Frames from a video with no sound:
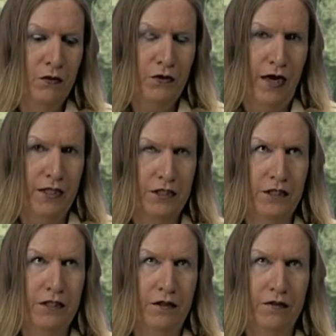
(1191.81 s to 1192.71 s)
crash
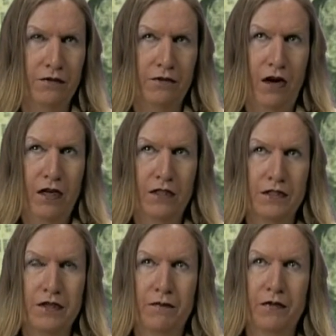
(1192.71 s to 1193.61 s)
in there in the fog or
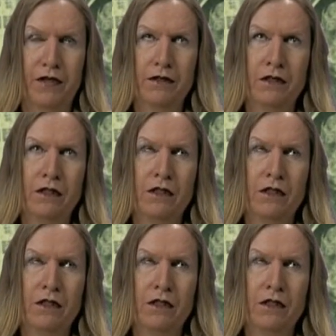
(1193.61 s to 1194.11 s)
something.